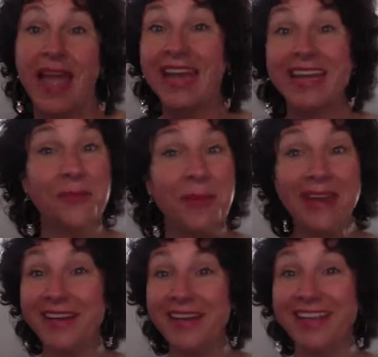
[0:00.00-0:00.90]
And
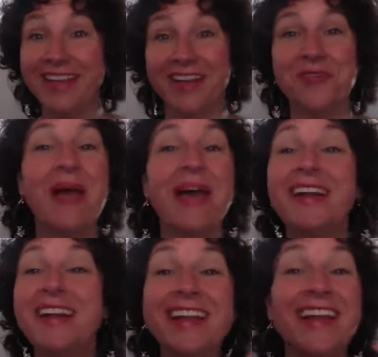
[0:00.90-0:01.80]

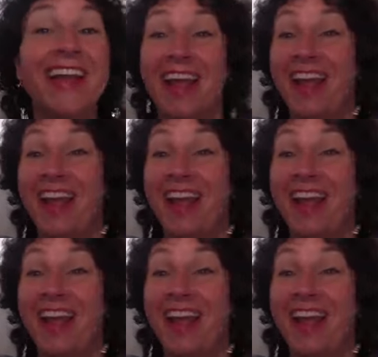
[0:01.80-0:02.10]
humanity